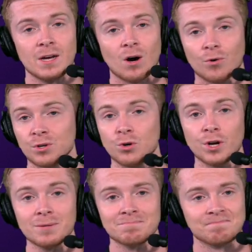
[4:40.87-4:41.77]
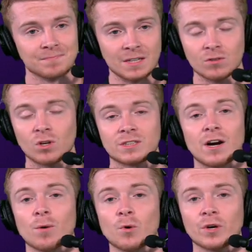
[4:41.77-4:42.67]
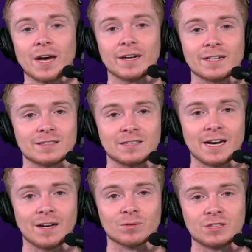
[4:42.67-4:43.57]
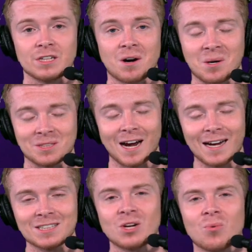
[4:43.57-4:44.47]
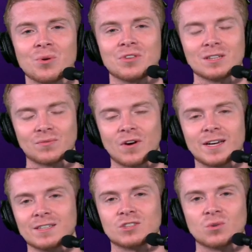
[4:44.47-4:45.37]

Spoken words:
Oli Udoh, he looked terrible again against the Seattle Seahawks. And I just don't really think the Vikings should